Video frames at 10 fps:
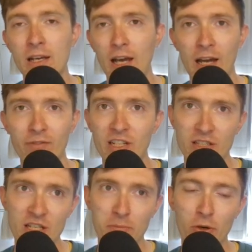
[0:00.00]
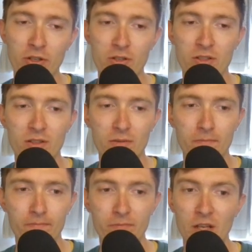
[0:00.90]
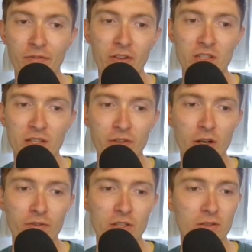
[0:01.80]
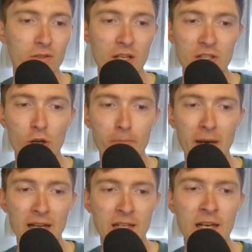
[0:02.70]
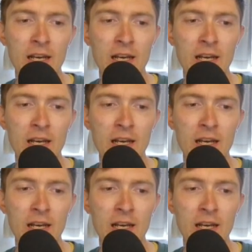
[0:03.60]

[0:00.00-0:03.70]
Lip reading: and the assist points. So I think Sivakov is not bad.